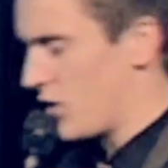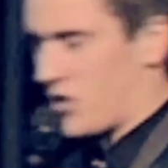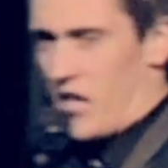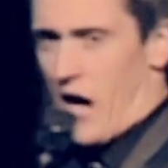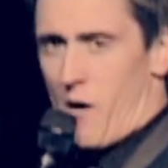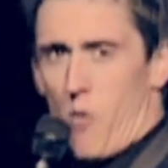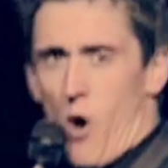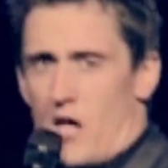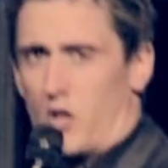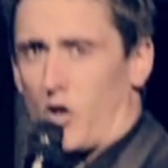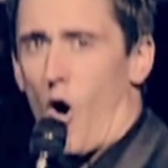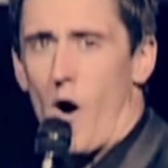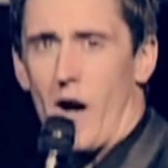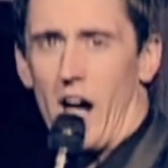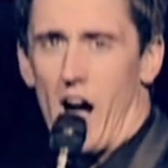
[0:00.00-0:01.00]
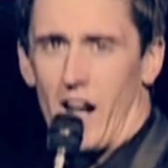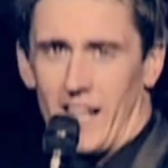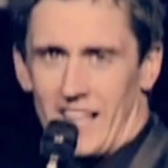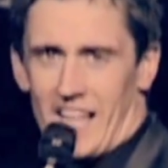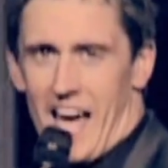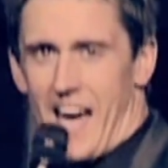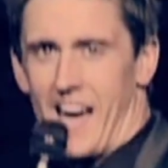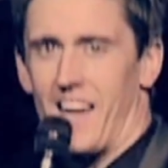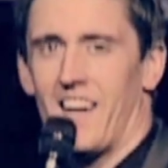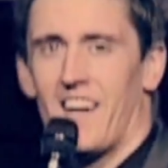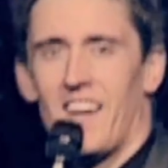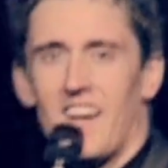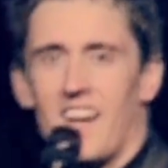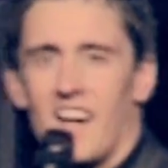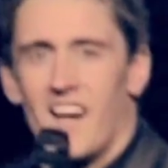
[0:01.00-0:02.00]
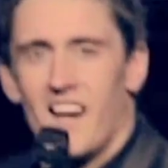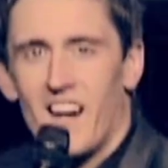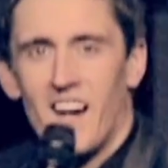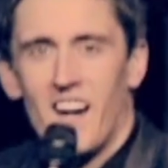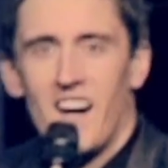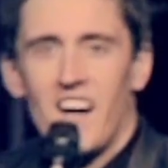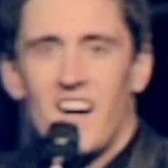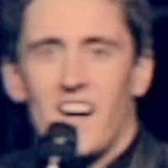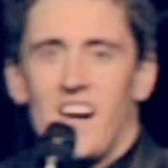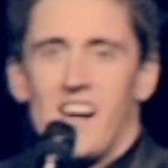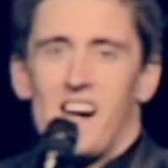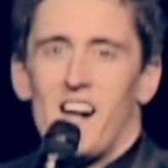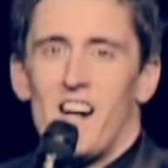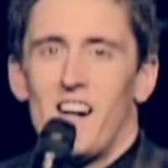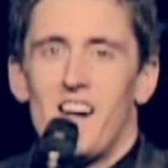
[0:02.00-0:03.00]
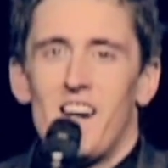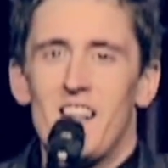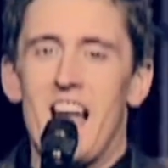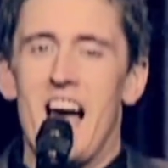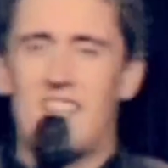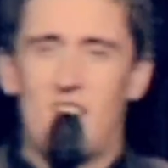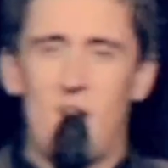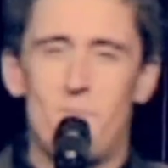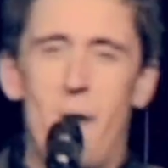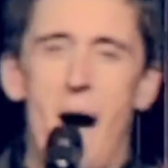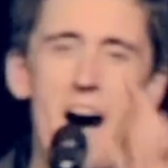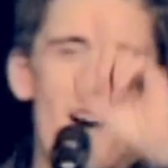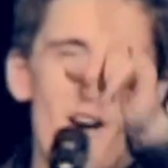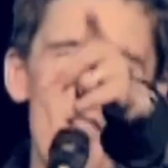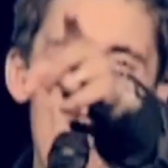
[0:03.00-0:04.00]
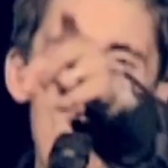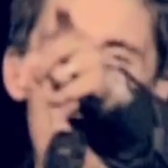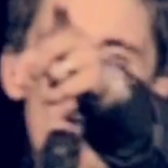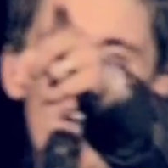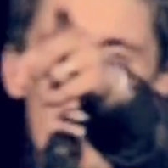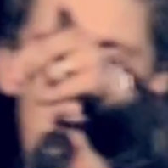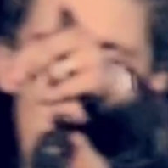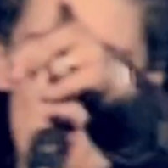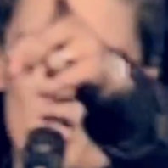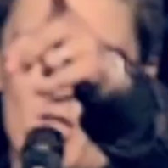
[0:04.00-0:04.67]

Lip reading: And I remember just watching that and entering into praise and worship with God.